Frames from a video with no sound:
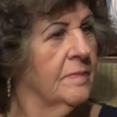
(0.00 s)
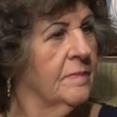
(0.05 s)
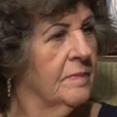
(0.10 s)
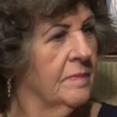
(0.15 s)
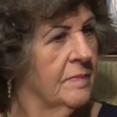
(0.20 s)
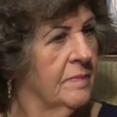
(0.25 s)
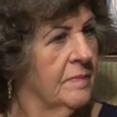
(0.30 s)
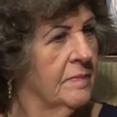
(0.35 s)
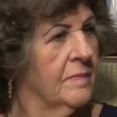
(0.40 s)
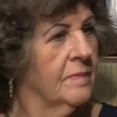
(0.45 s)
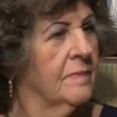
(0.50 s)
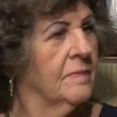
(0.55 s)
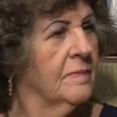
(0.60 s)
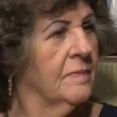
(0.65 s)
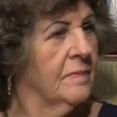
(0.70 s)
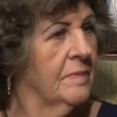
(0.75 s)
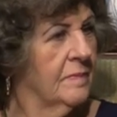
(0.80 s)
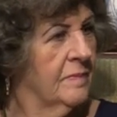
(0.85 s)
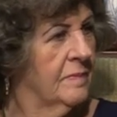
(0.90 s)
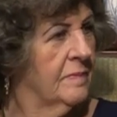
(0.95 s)

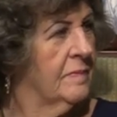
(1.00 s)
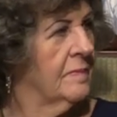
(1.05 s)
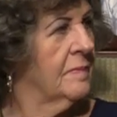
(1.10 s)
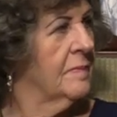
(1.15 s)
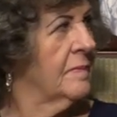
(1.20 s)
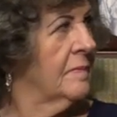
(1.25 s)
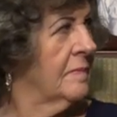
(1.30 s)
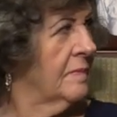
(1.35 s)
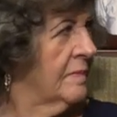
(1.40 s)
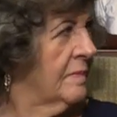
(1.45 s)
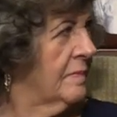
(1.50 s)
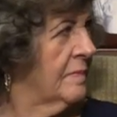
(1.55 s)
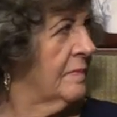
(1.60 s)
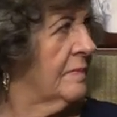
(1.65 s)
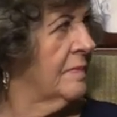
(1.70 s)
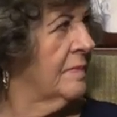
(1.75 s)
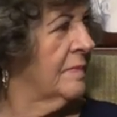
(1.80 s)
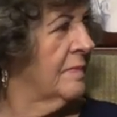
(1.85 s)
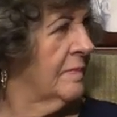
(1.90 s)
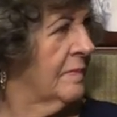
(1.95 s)

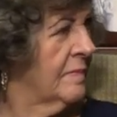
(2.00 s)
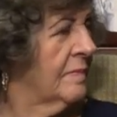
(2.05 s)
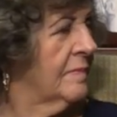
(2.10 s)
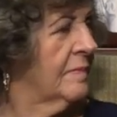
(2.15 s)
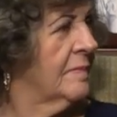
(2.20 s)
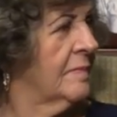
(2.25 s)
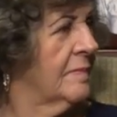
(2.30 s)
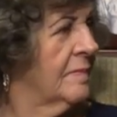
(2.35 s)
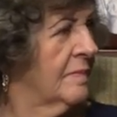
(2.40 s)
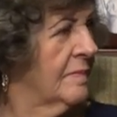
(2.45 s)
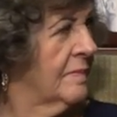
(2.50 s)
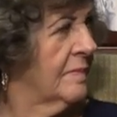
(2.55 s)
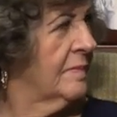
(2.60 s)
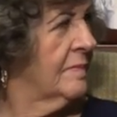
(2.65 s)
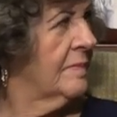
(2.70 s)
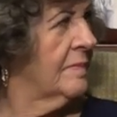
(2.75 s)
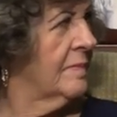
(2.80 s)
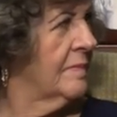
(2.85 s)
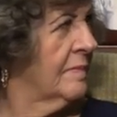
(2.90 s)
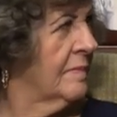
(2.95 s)

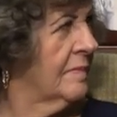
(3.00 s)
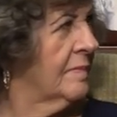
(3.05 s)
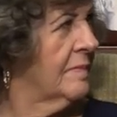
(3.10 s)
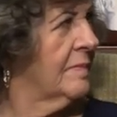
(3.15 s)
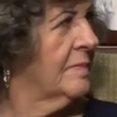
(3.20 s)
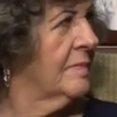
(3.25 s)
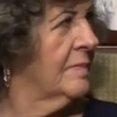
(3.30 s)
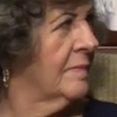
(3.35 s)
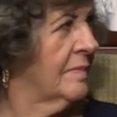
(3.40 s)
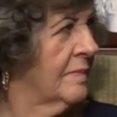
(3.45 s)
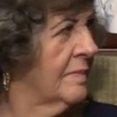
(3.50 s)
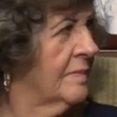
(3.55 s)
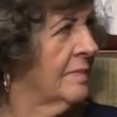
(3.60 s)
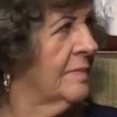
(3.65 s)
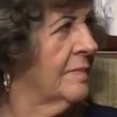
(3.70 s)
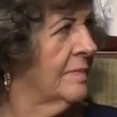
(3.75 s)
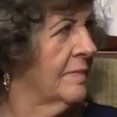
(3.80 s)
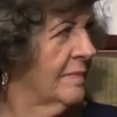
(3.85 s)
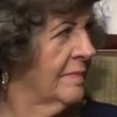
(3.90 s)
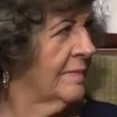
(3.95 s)

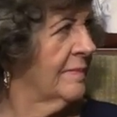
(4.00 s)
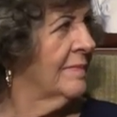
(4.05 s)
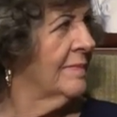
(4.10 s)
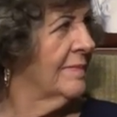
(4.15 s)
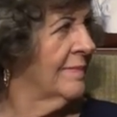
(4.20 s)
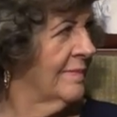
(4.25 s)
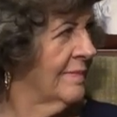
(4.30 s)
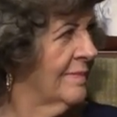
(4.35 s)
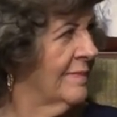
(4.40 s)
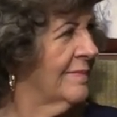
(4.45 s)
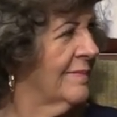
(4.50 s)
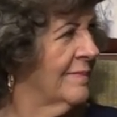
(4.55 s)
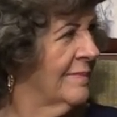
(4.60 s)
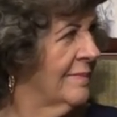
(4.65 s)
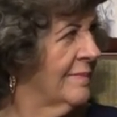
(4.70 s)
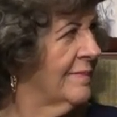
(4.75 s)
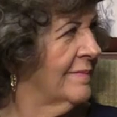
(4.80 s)
[no speech]